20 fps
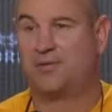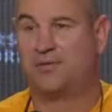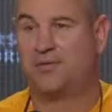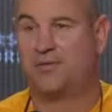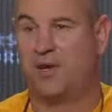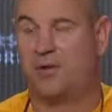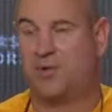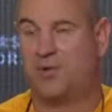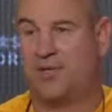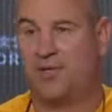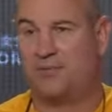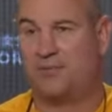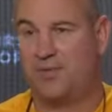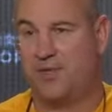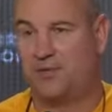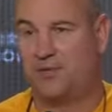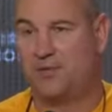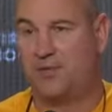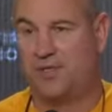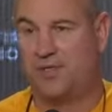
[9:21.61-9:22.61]
So we
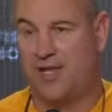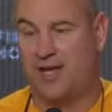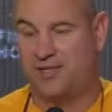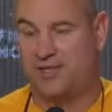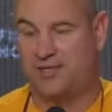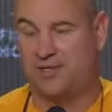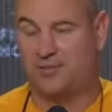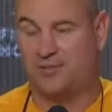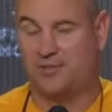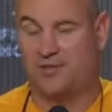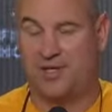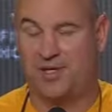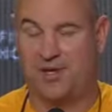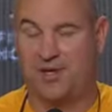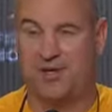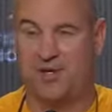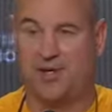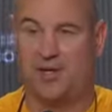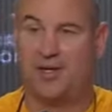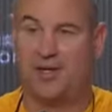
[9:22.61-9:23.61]
do a test on
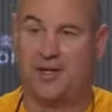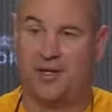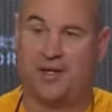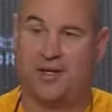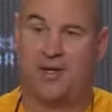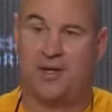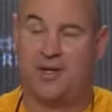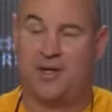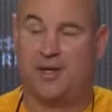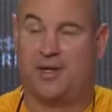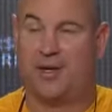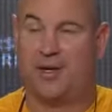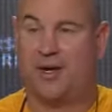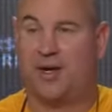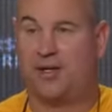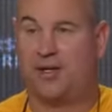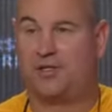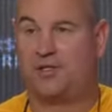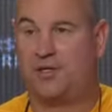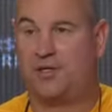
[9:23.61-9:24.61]
Sunday,
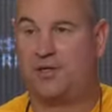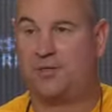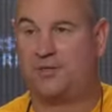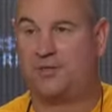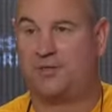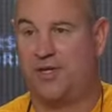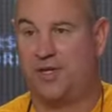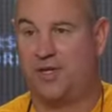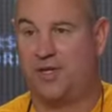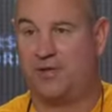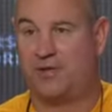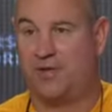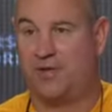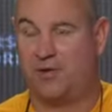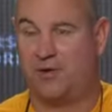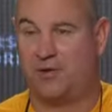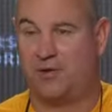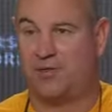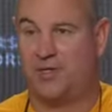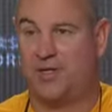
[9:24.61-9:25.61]
Tuesday, and
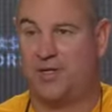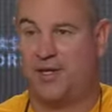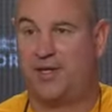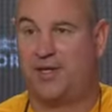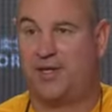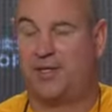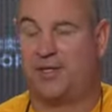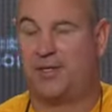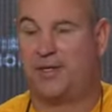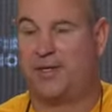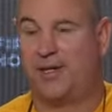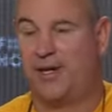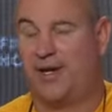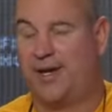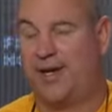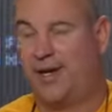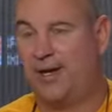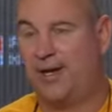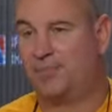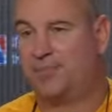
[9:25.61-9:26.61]
Thursday.
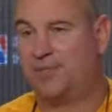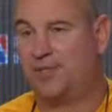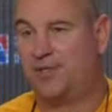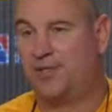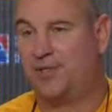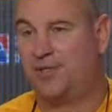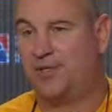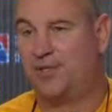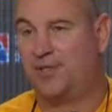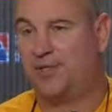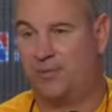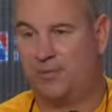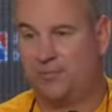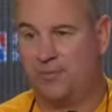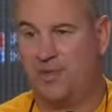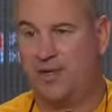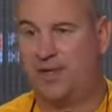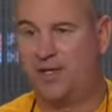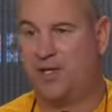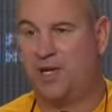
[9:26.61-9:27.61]
So
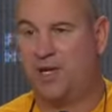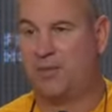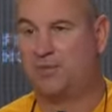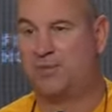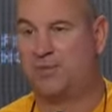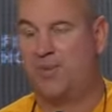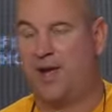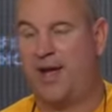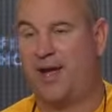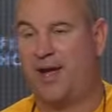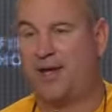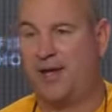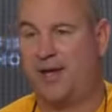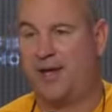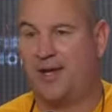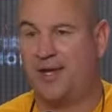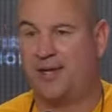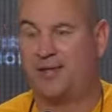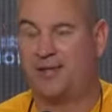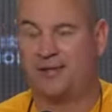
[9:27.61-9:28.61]
when it comes back
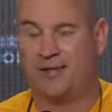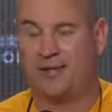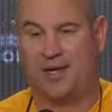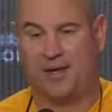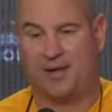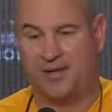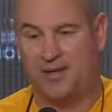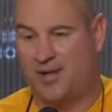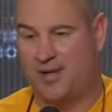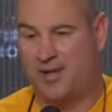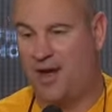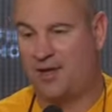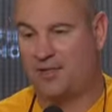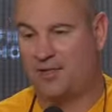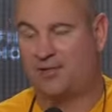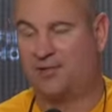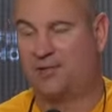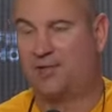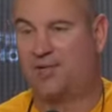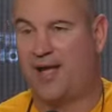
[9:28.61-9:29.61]
in, the docs
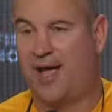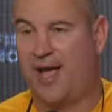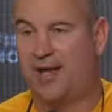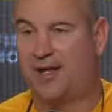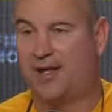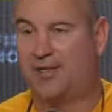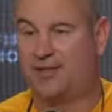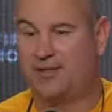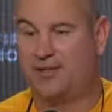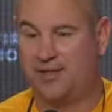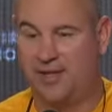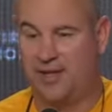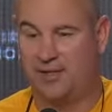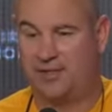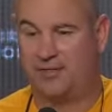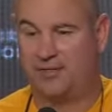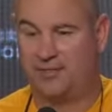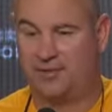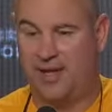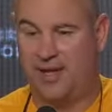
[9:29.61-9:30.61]
look at it
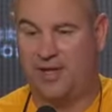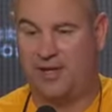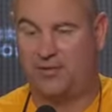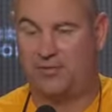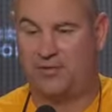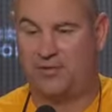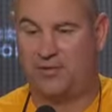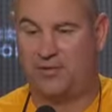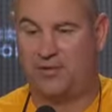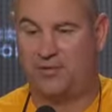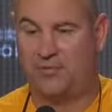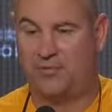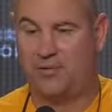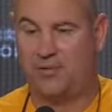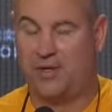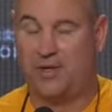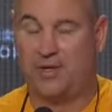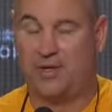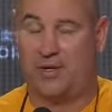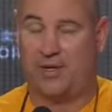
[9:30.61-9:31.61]
and they go through,
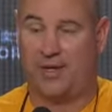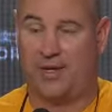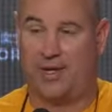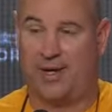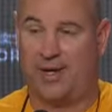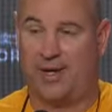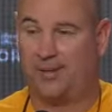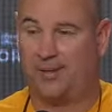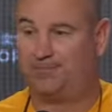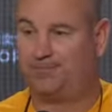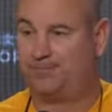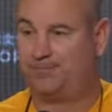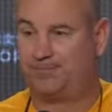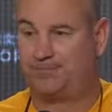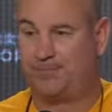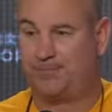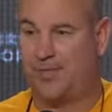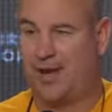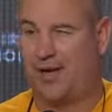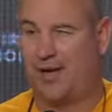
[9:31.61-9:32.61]

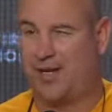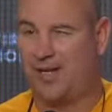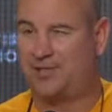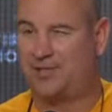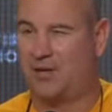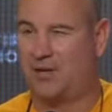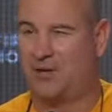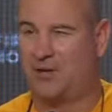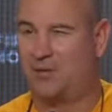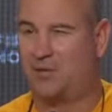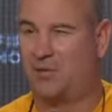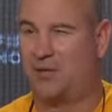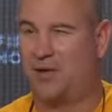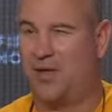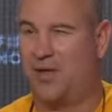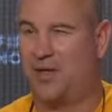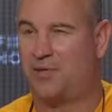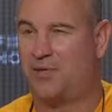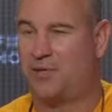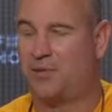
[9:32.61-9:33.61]
I guess, our local
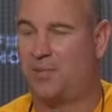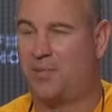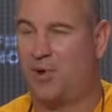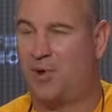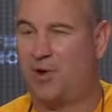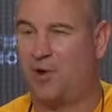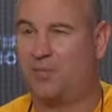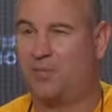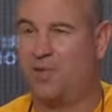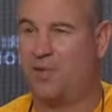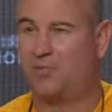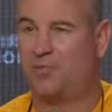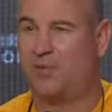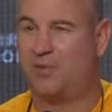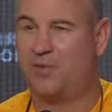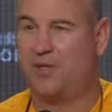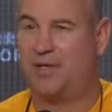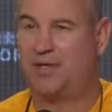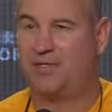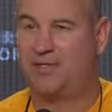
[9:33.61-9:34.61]
health department
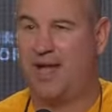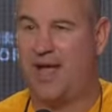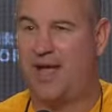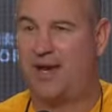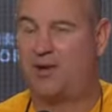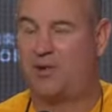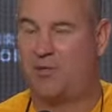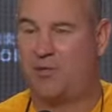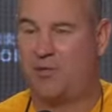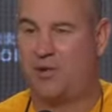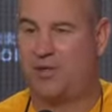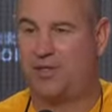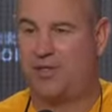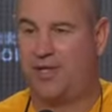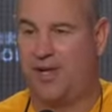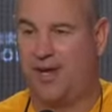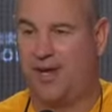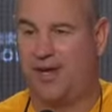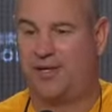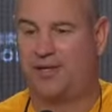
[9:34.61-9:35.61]
with the exact
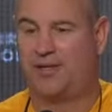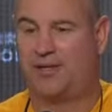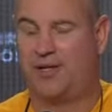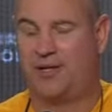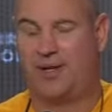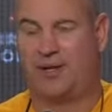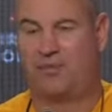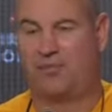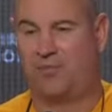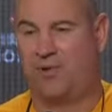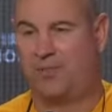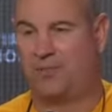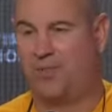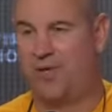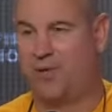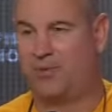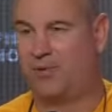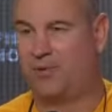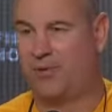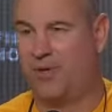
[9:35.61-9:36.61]
quarantine, when
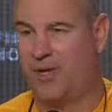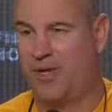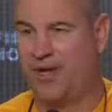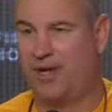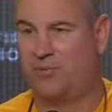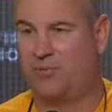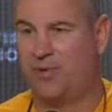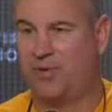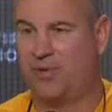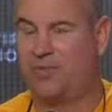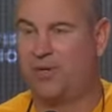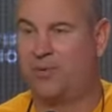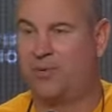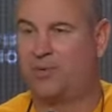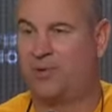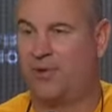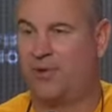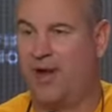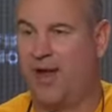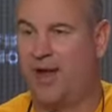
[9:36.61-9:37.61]
people are in, when
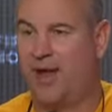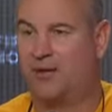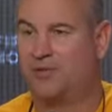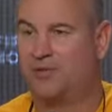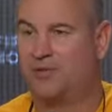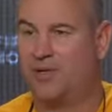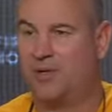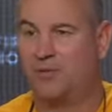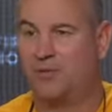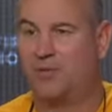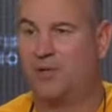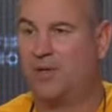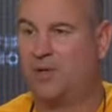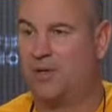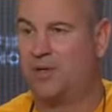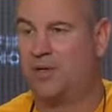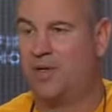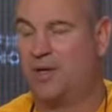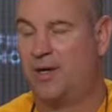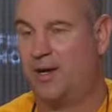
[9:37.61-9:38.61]
people are out. So
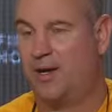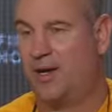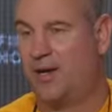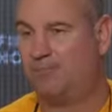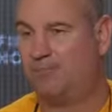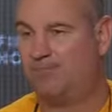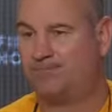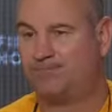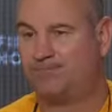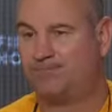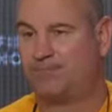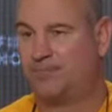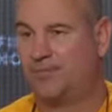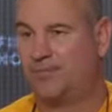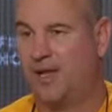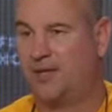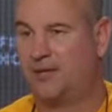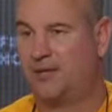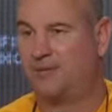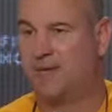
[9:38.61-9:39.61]

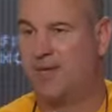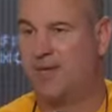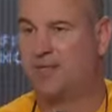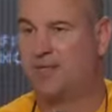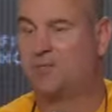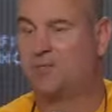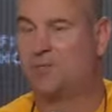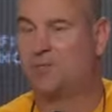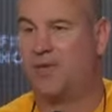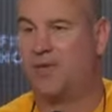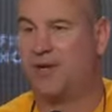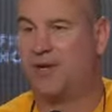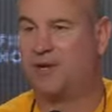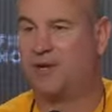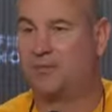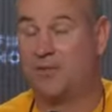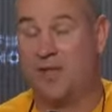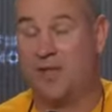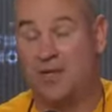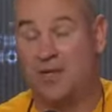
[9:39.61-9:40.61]
that's where they
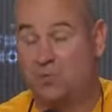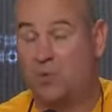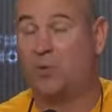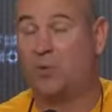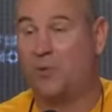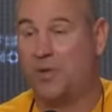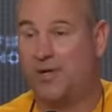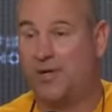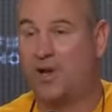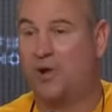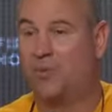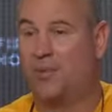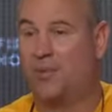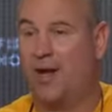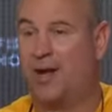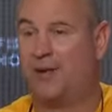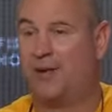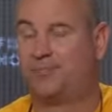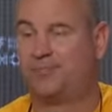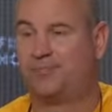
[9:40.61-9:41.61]
go. That's what we go
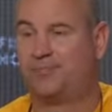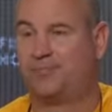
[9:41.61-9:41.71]
by.